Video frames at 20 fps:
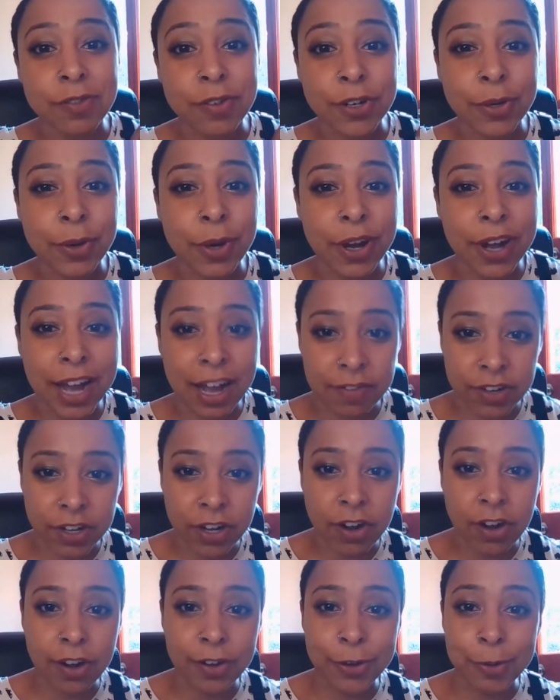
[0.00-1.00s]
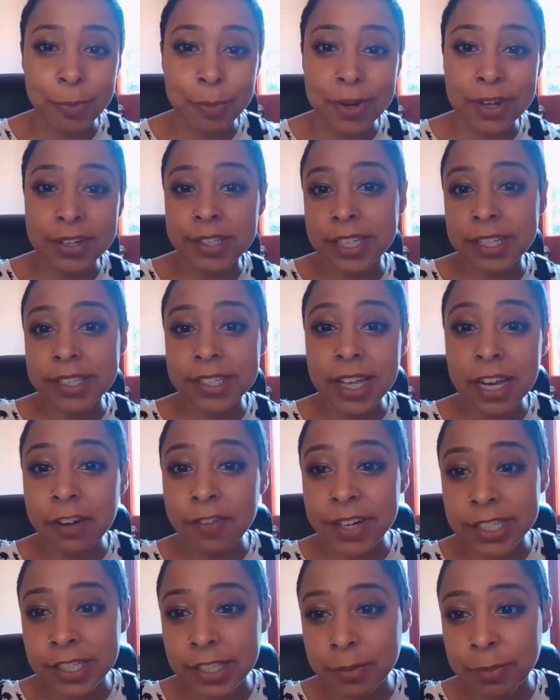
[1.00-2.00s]
through her Avocado Plus
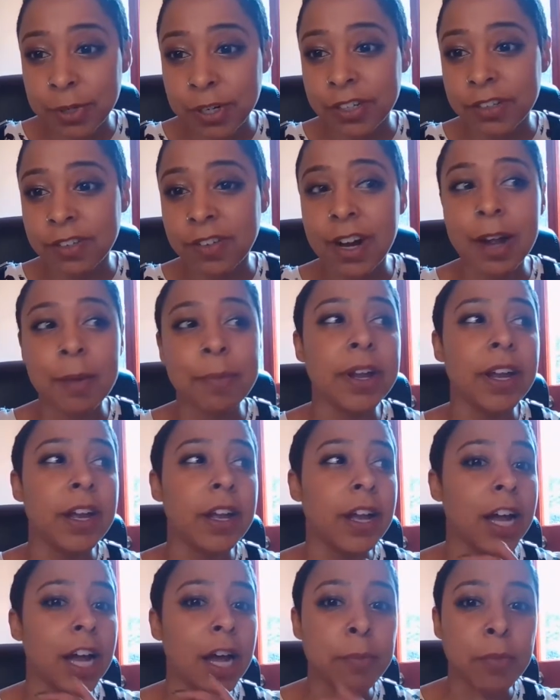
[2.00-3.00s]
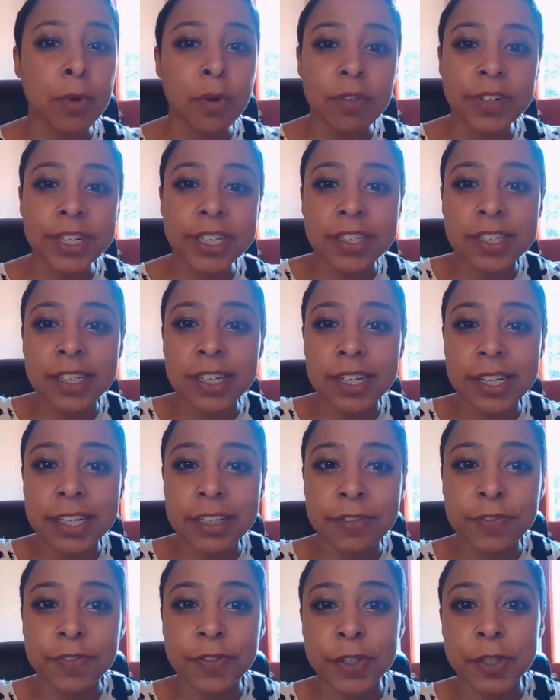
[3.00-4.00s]
Accelerator program, and more
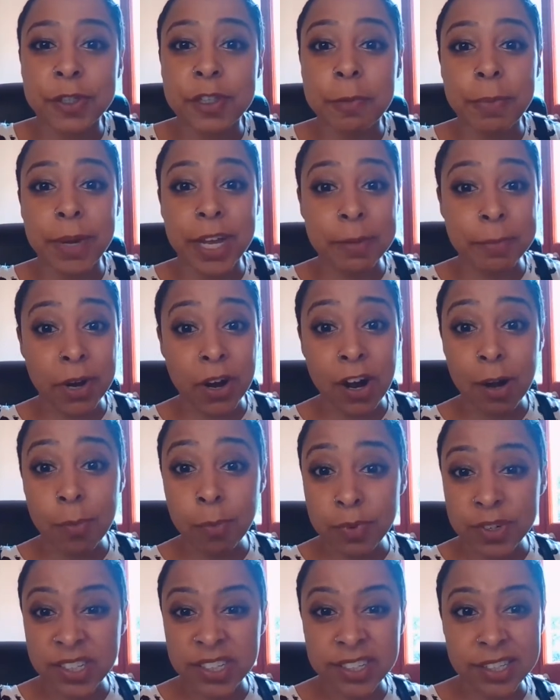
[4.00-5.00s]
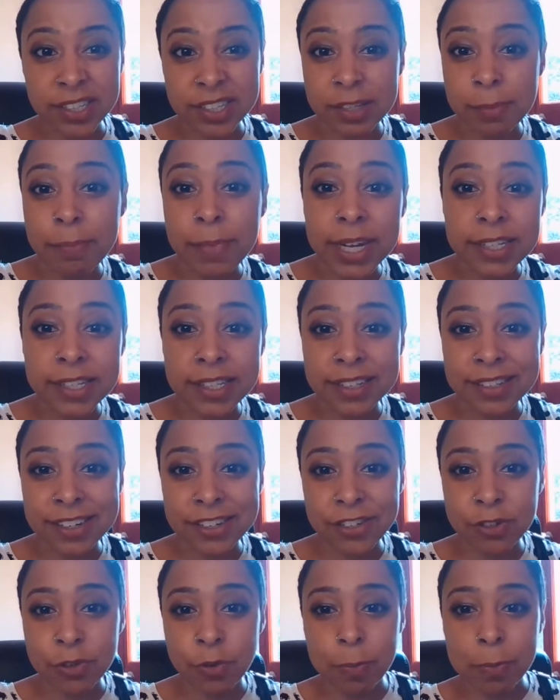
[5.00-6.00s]
recently through the BAMER Hub, which is this amazing
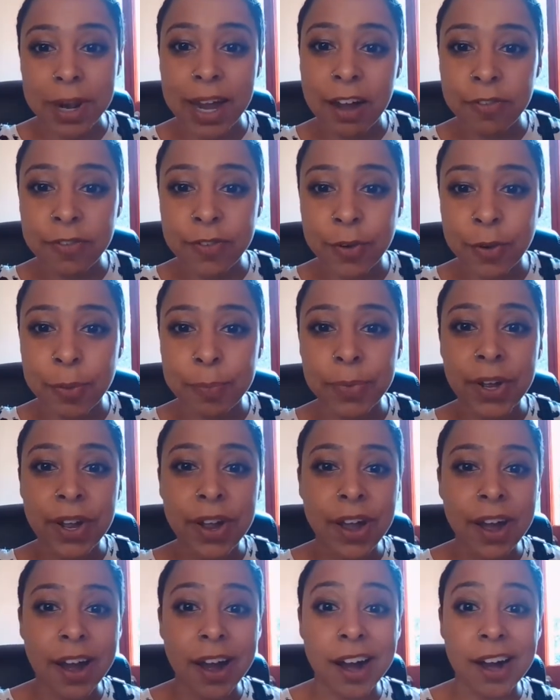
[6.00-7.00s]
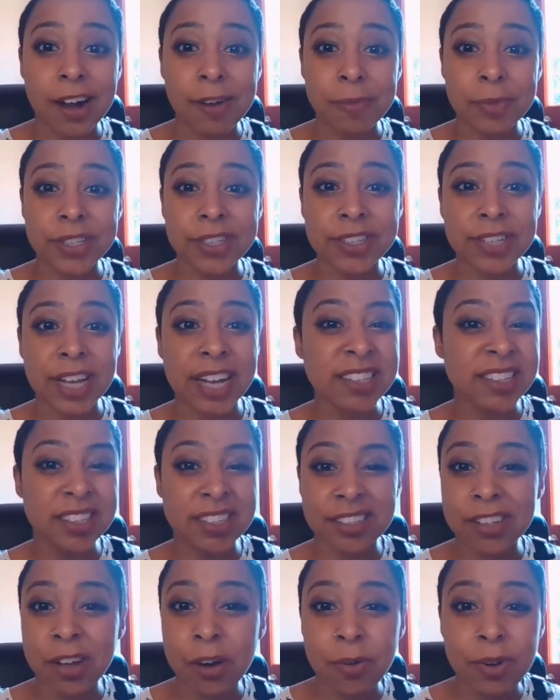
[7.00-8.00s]
digital platform, which is, has
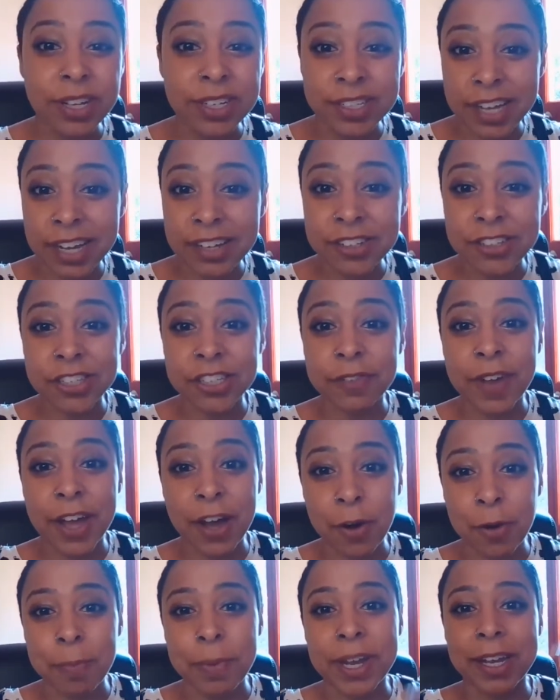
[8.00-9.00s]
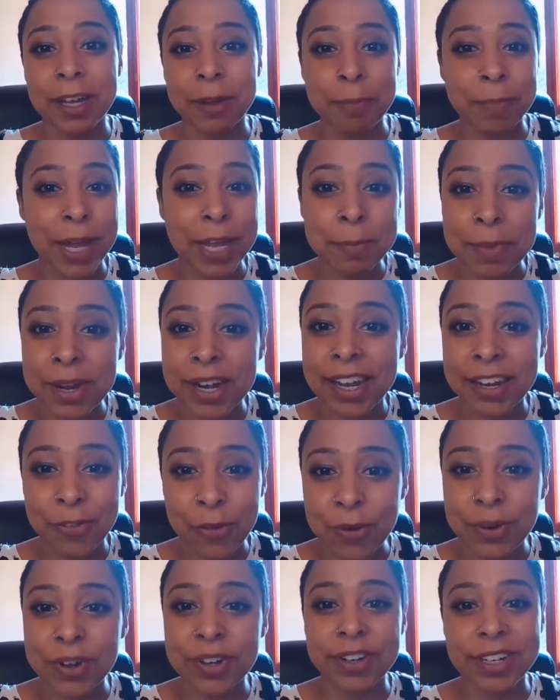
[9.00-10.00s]
the sole intention of helping BAMER-led
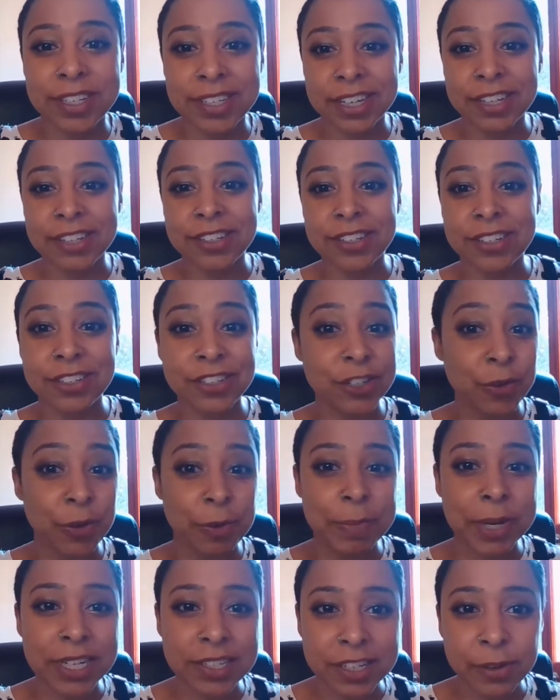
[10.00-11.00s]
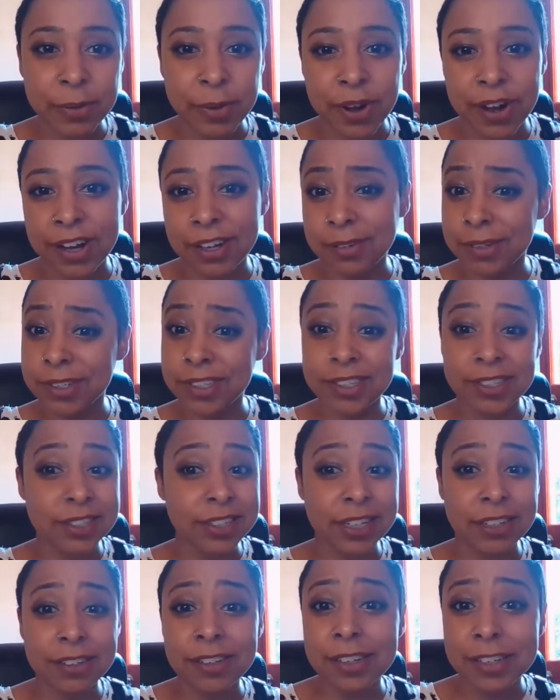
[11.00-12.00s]
organizations do amazing work, which
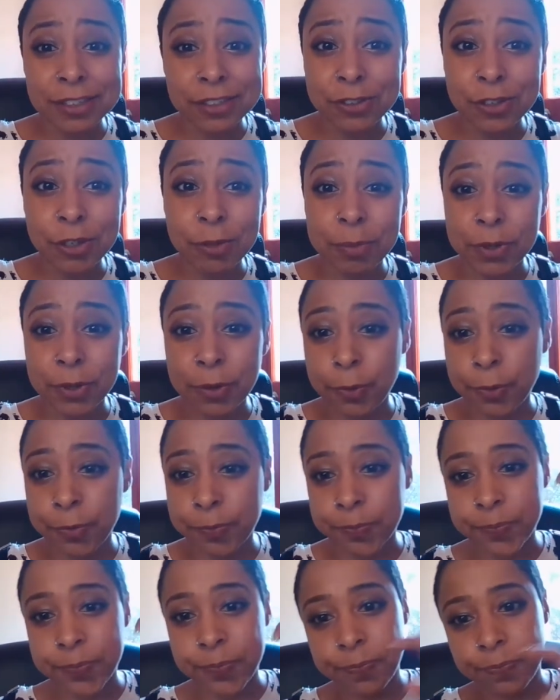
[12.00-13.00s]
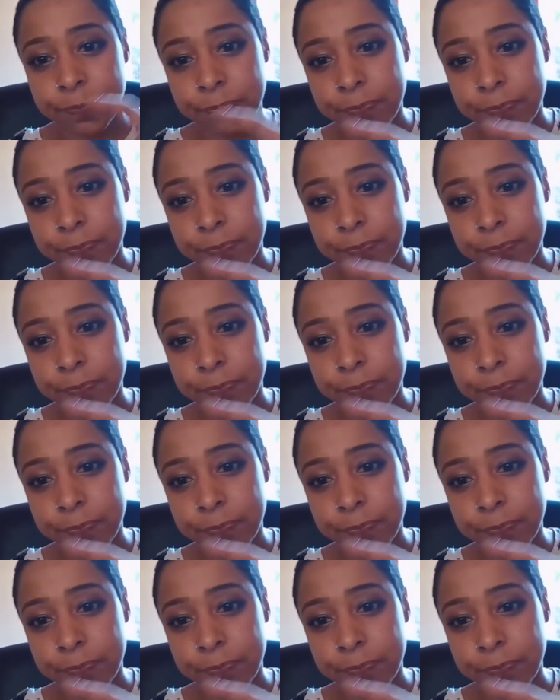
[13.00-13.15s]
is like super cool.